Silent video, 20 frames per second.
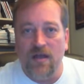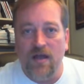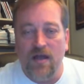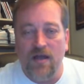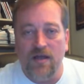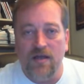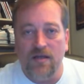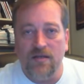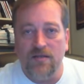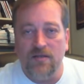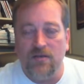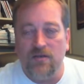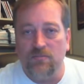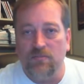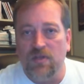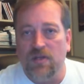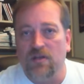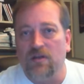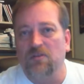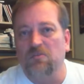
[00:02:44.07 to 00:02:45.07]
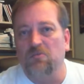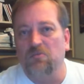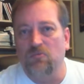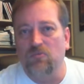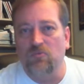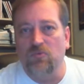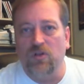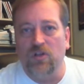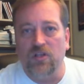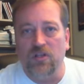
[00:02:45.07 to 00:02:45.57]
being a
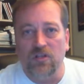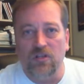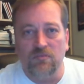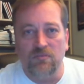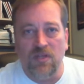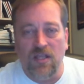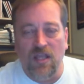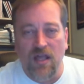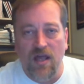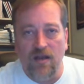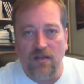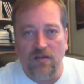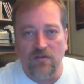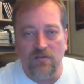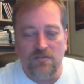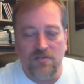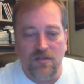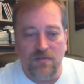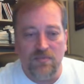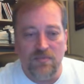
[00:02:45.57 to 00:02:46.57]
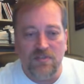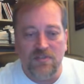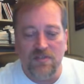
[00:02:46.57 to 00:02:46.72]
really good mechanic or something.